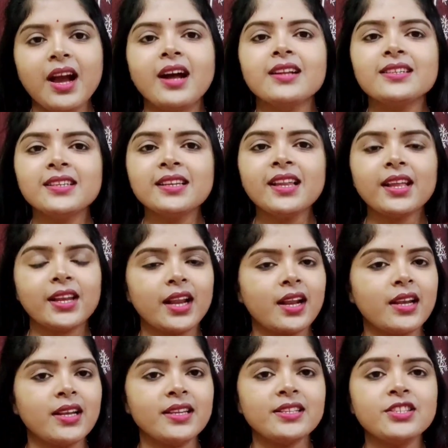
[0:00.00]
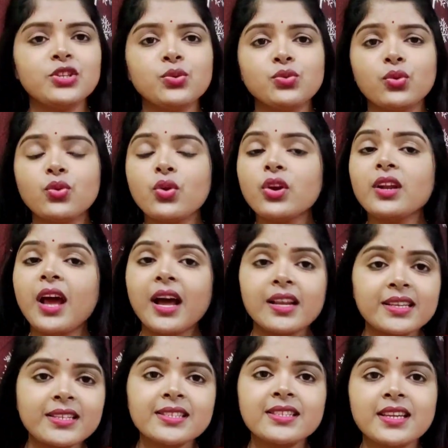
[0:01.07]
Until and unless you do not
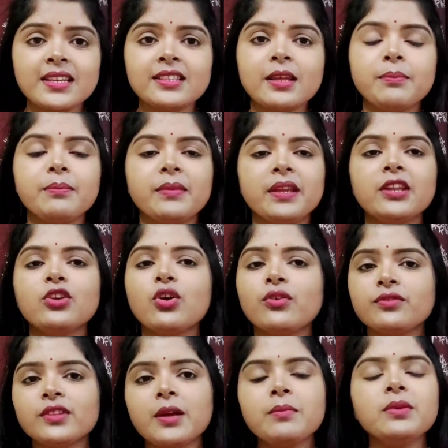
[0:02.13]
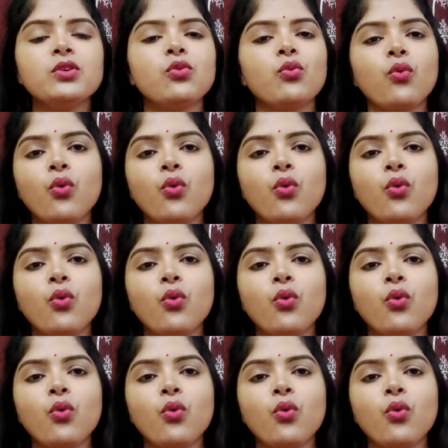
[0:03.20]
understand the meaning of them, you